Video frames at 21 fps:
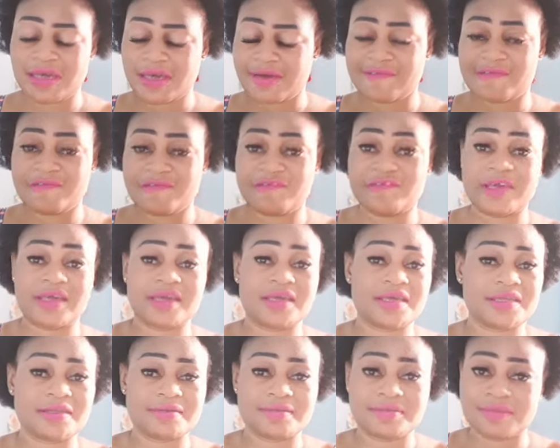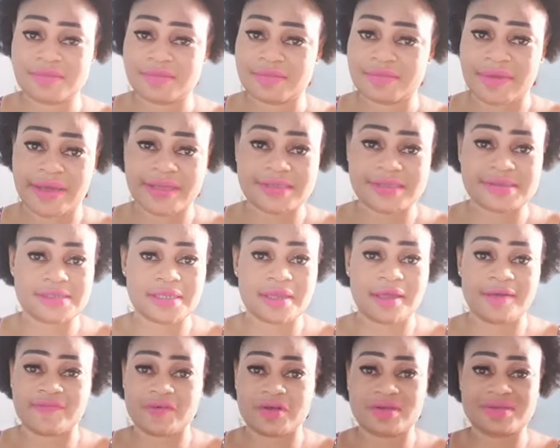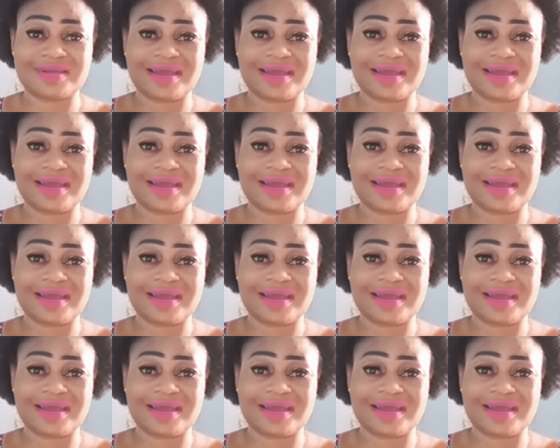faking myself or